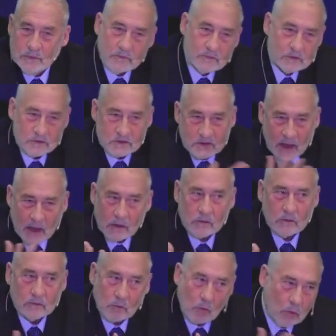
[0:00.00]
In the
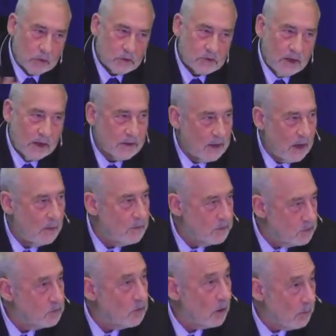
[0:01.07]
standard course in
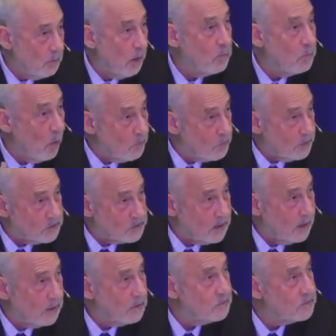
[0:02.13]
economics, you talk about both
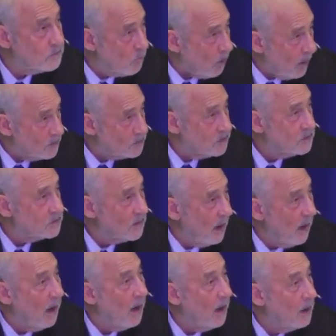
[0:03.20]
incentives, prices,
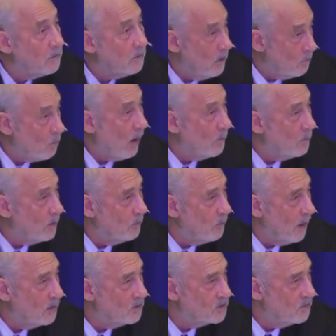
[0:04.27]
and property
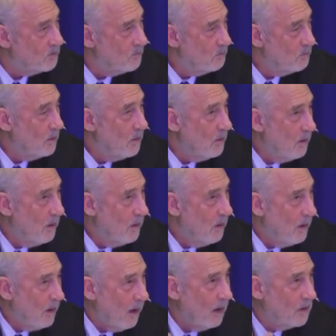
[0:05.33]
rights.
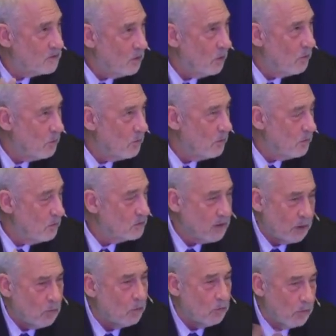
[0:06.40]
And so you
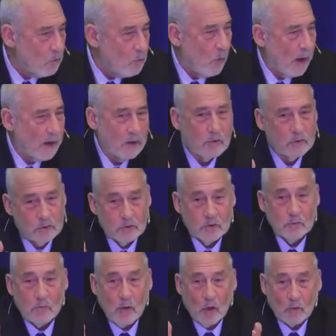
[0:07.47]
say, well, why don't you
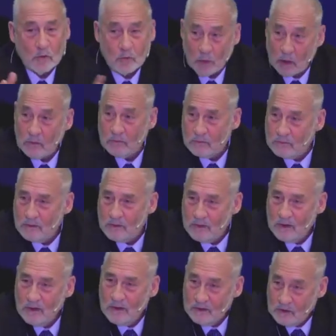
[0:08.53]
do both? Well,
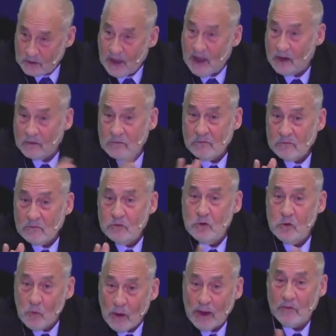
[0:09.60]
you can't
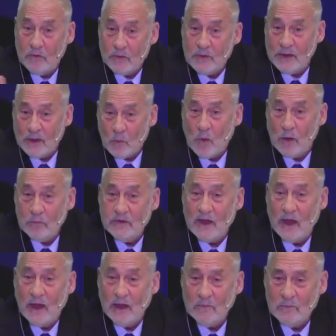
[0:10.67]
do everything at one
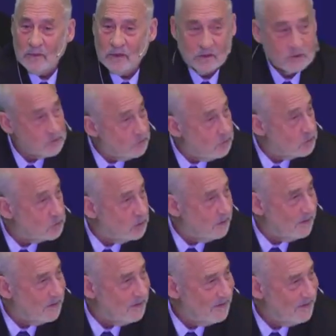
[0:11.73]
time
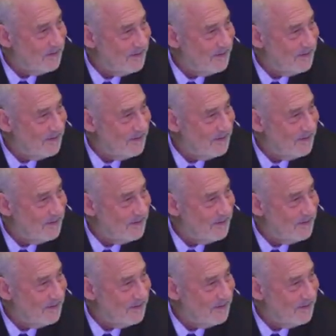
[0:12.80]
institutionally.